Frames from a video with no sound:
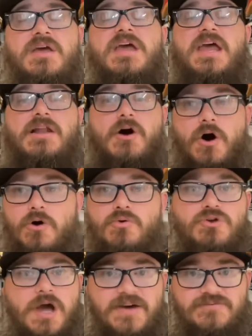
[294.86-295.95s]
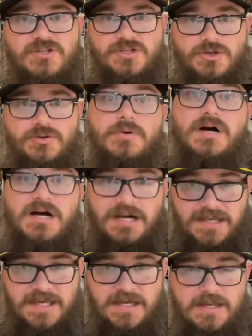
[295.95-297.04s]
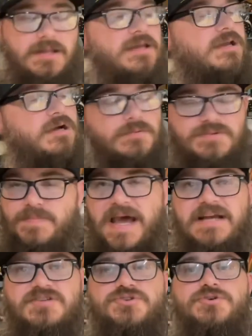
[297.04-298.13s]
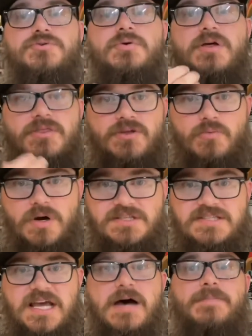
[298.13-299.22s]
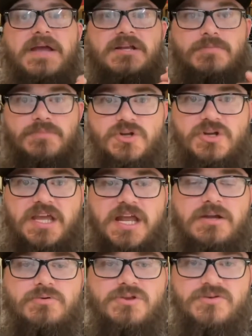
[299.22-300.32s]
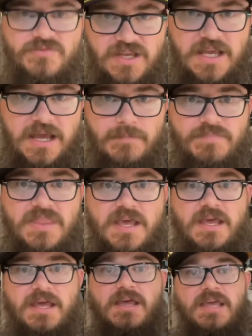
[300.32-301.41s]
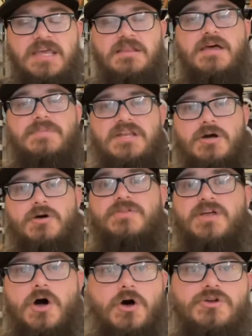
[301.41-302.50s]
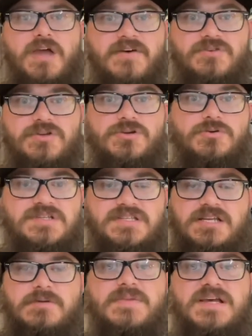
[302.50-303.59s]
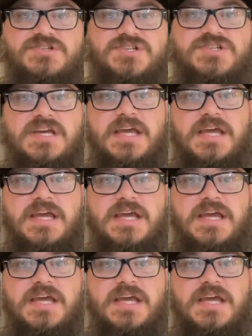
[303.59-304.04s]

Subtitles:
And all you have to do, again, it comes back to the WhatsApp and communicating with your VA. He let me know that all you have to do is send a message saying,